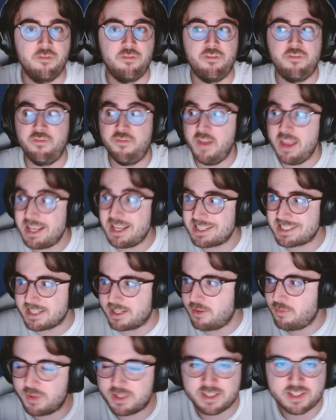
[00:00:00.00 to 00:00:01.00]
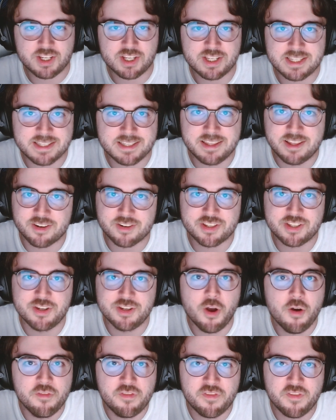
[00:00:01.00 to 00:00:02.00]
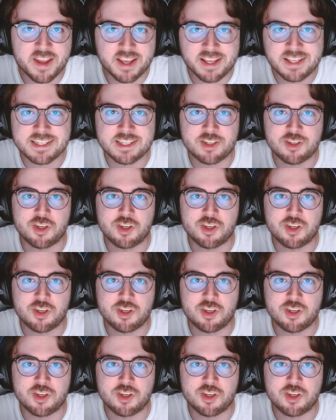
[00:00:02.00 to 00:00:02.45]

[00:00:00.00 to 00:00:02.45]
fix it, which is, there's no fix.